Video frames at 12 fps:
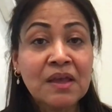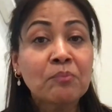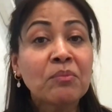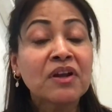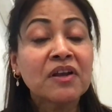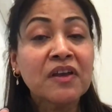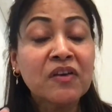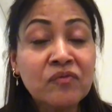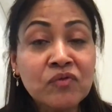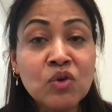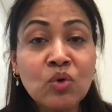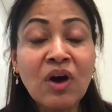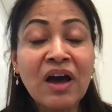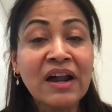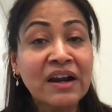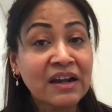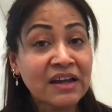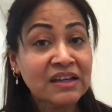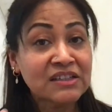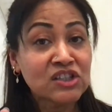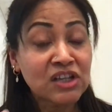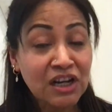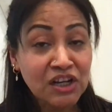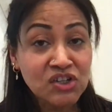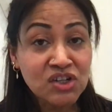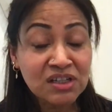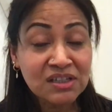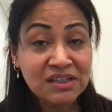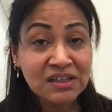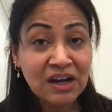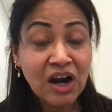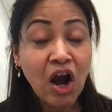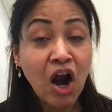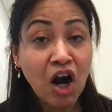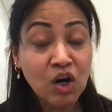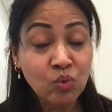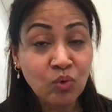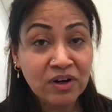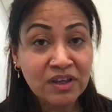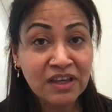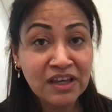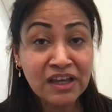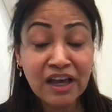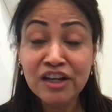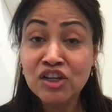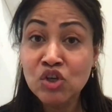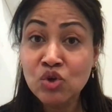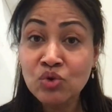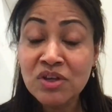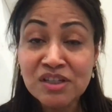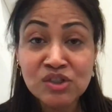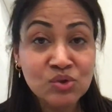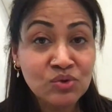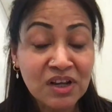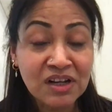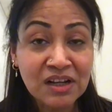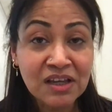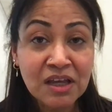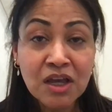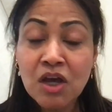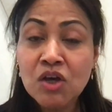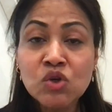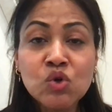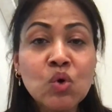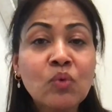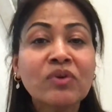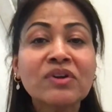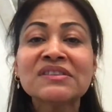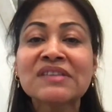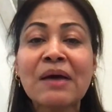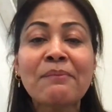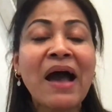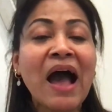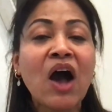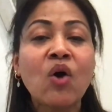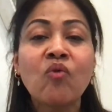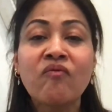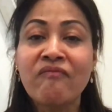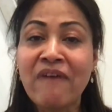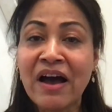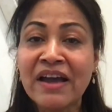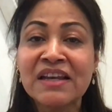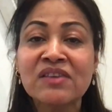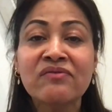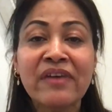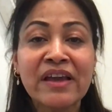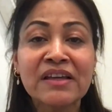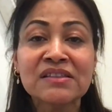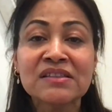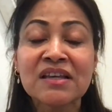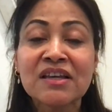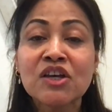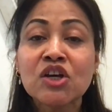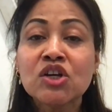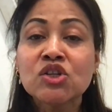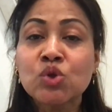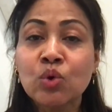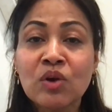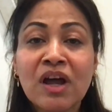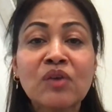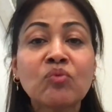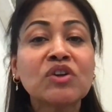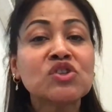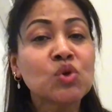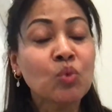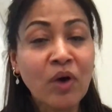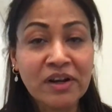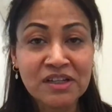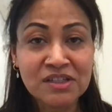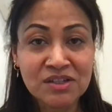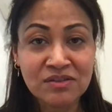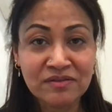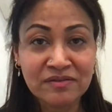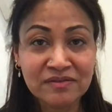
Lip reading: But if you are a diligent, hardworking, and curious student, you would somehow find ways to learn what you wanted to.